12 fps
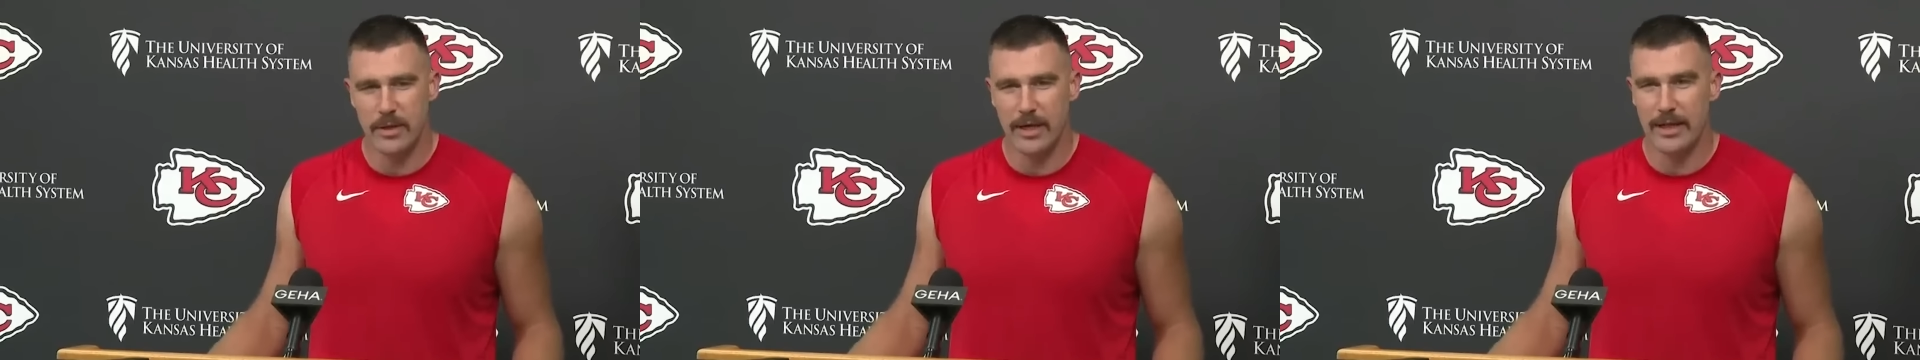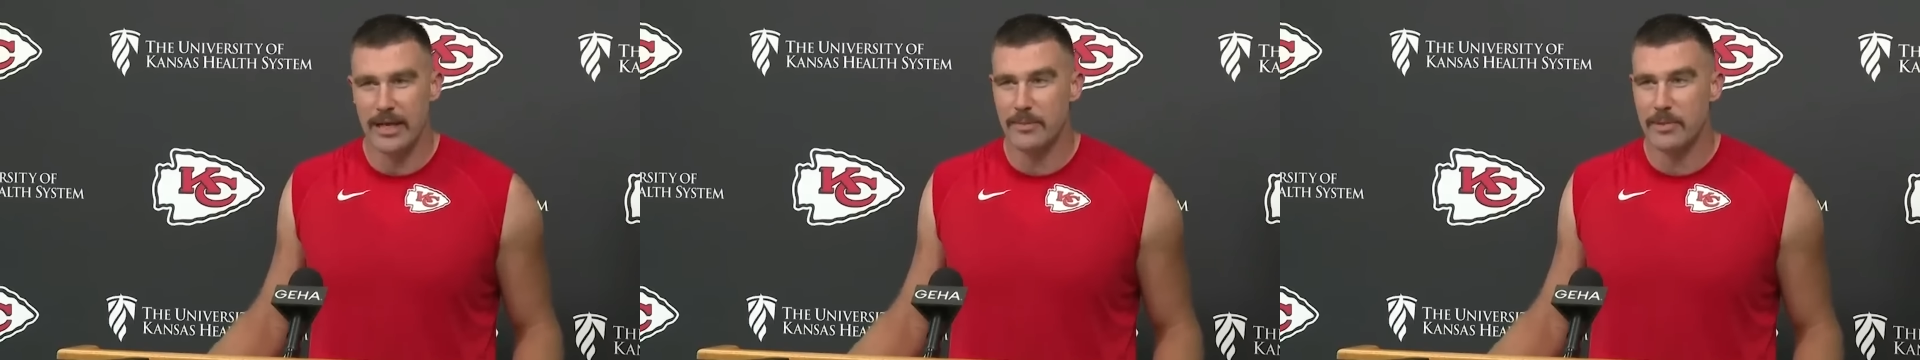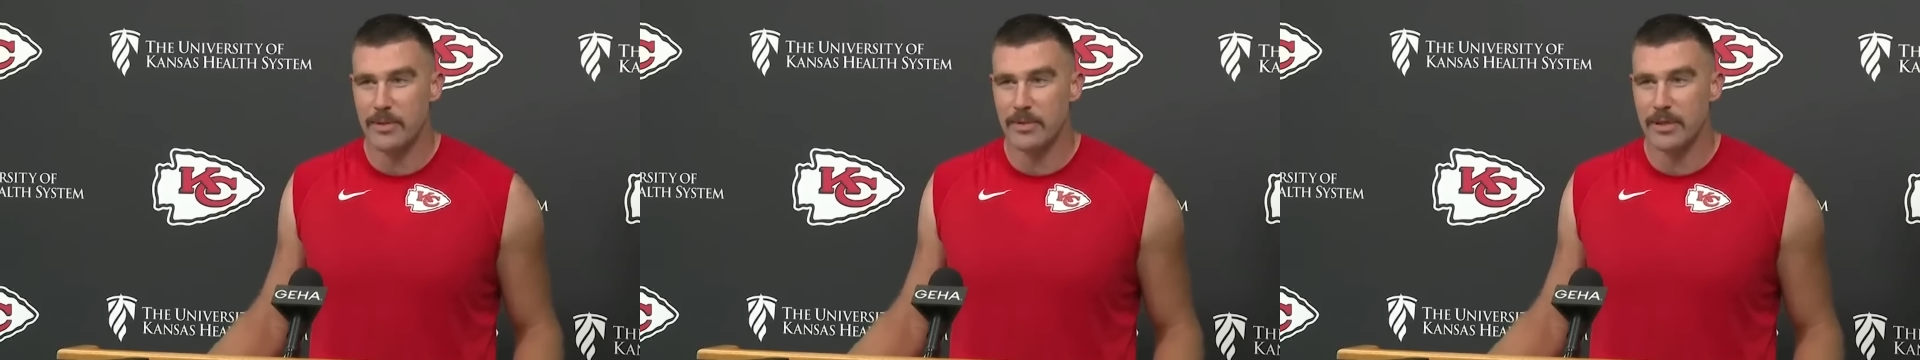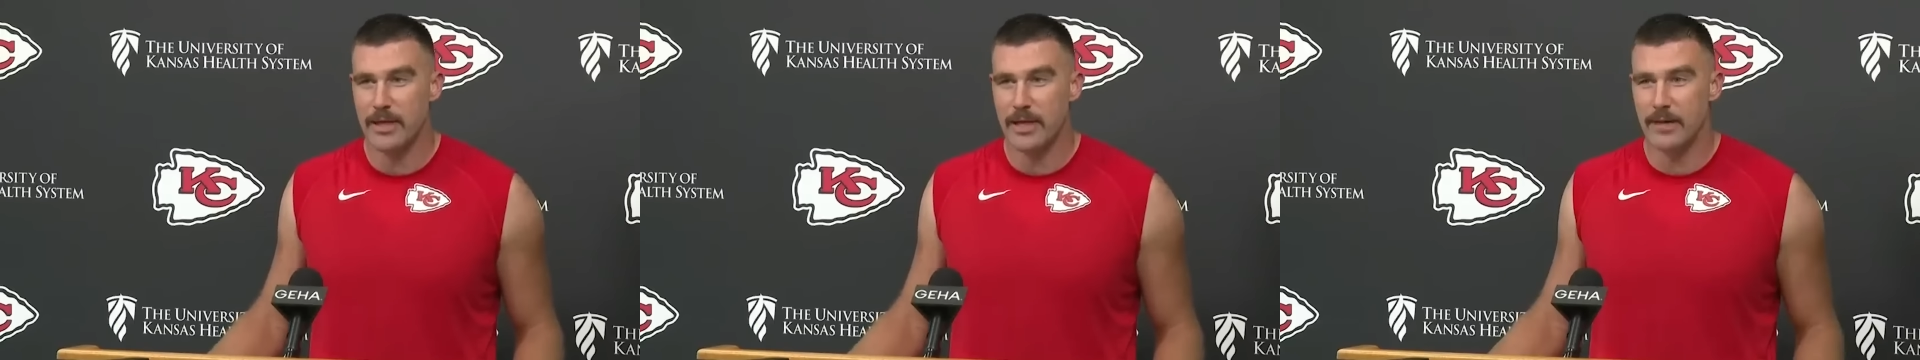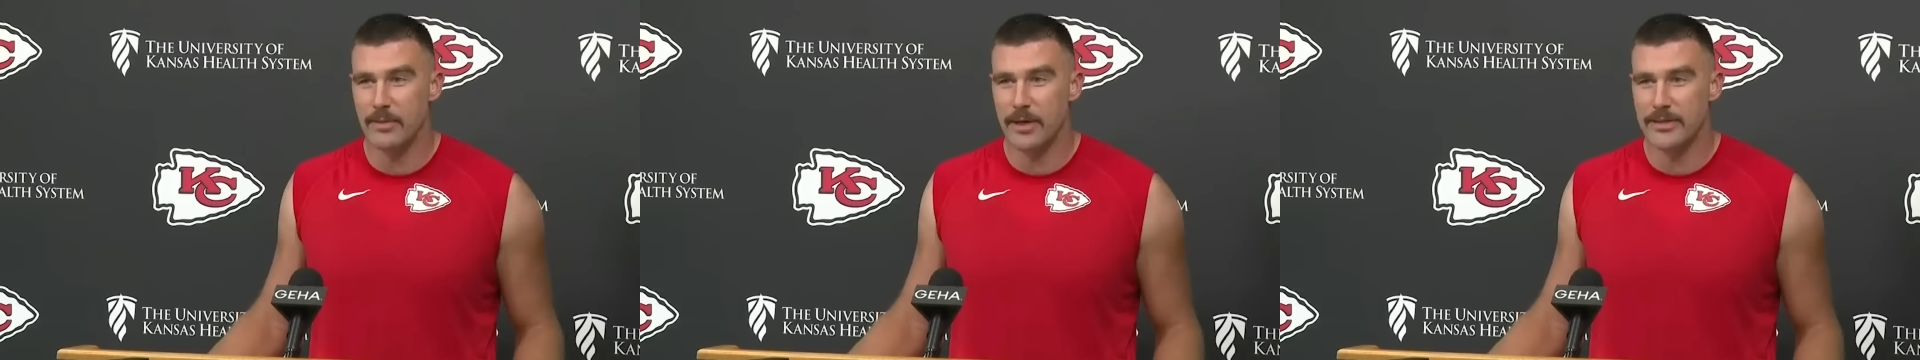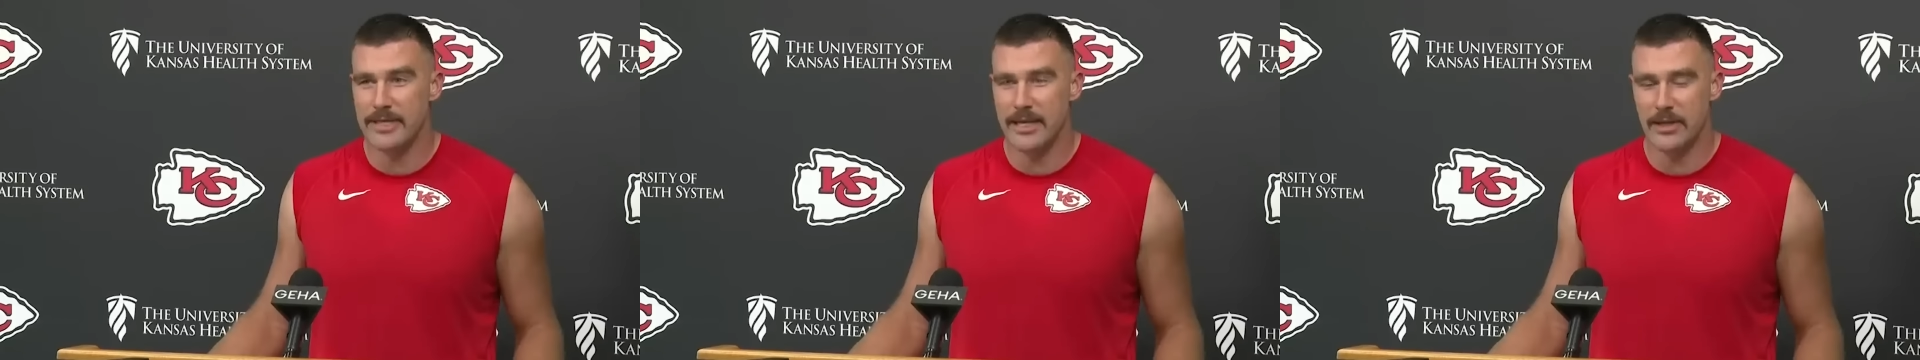you got a lot of people that care
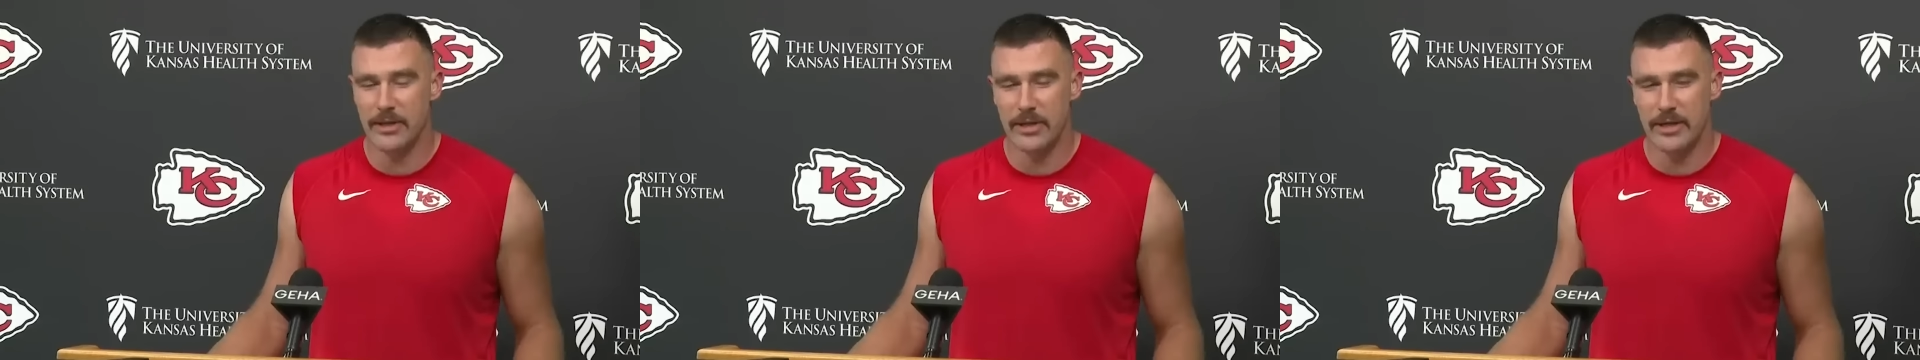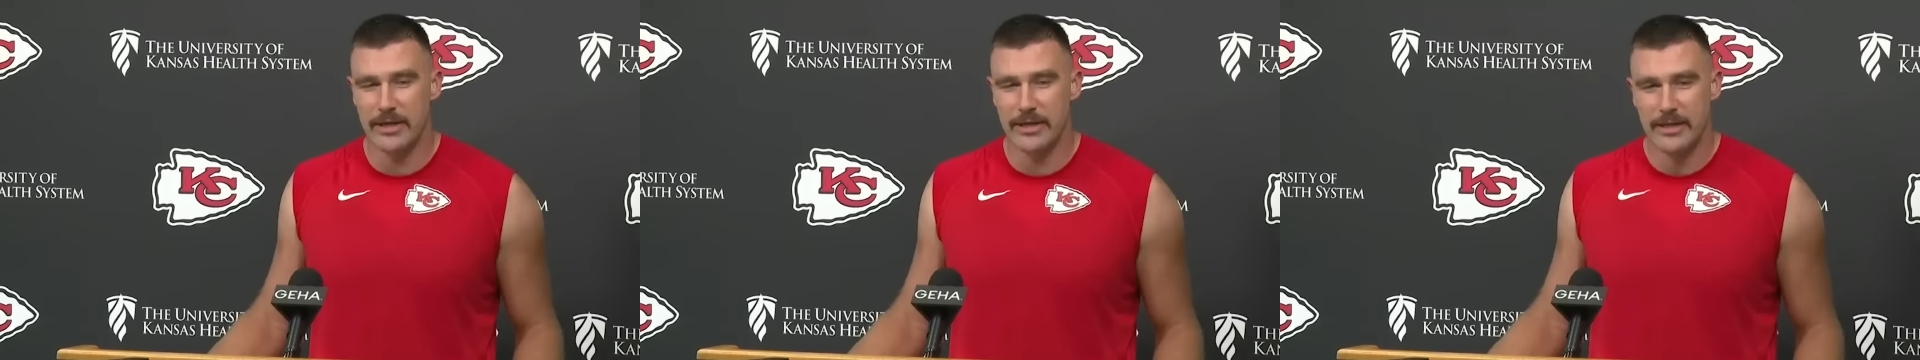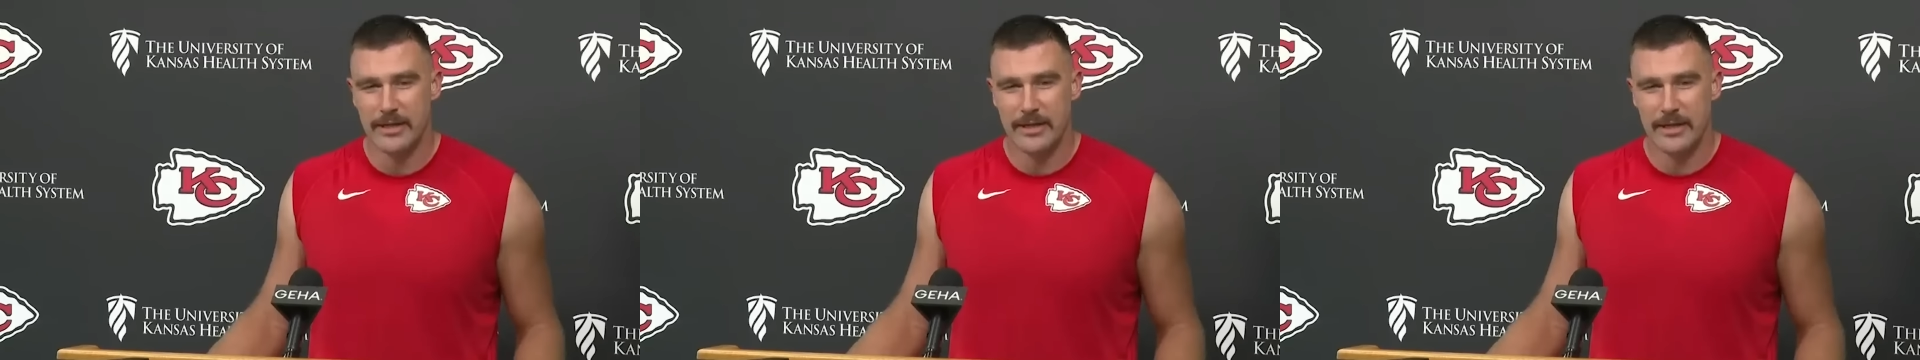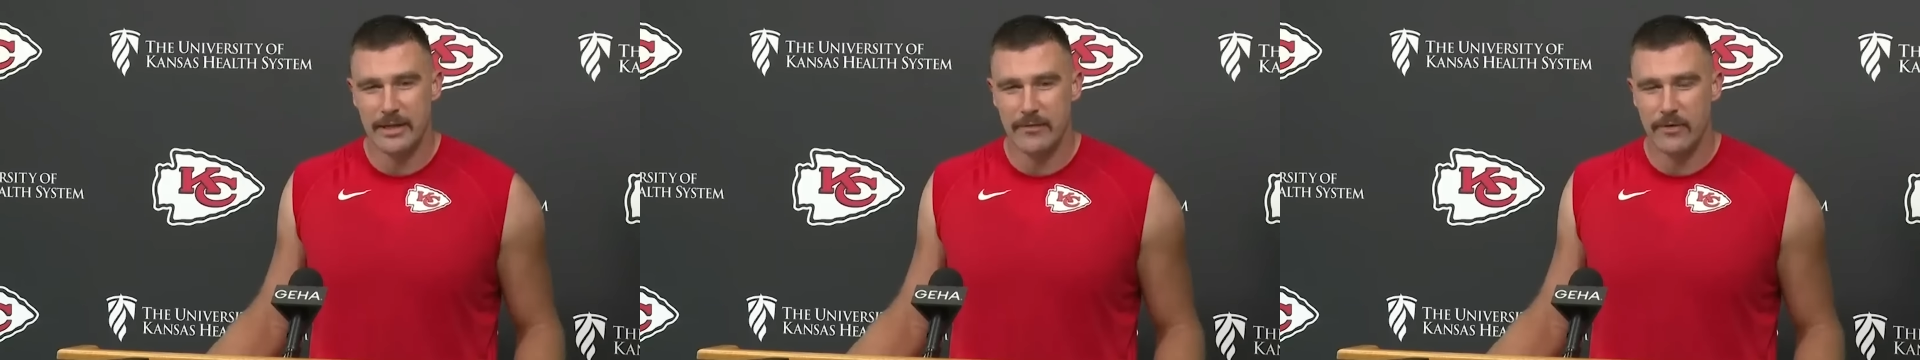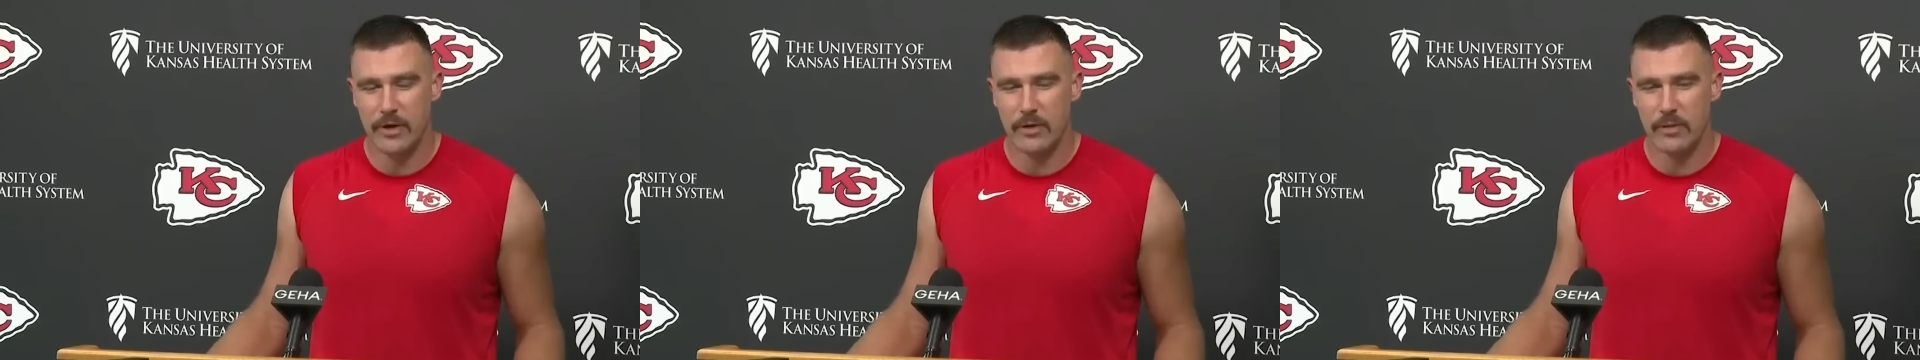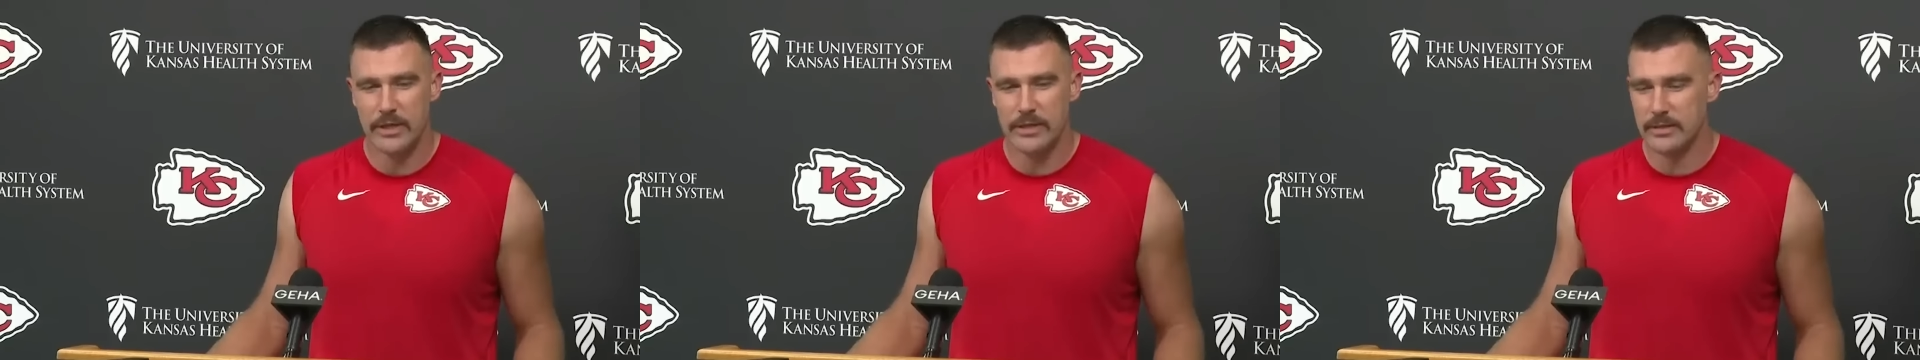about Taylor, and uh, for good
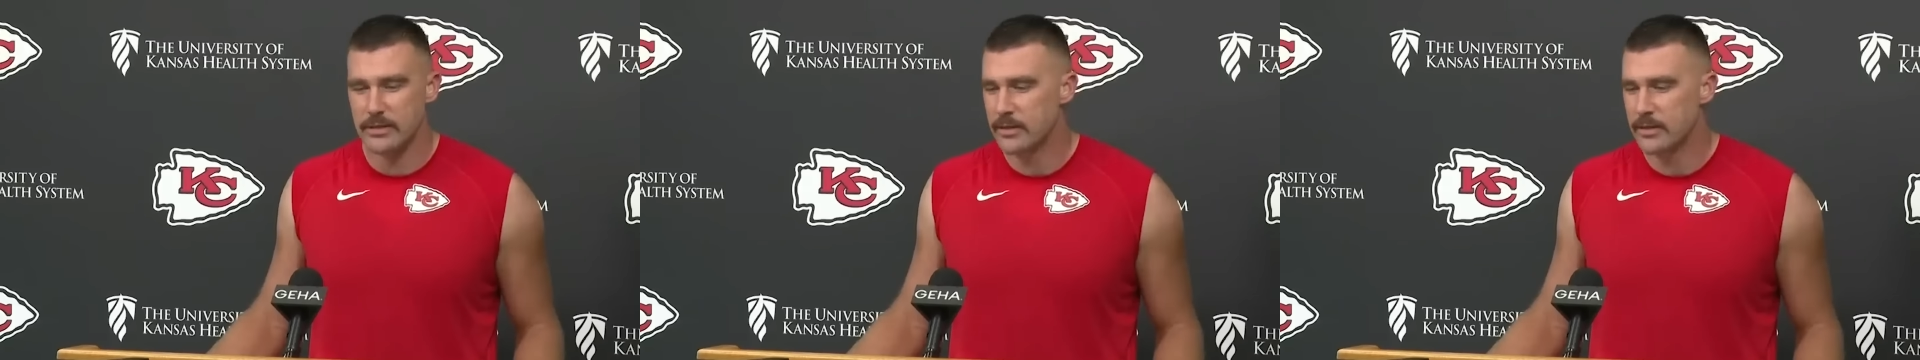reason.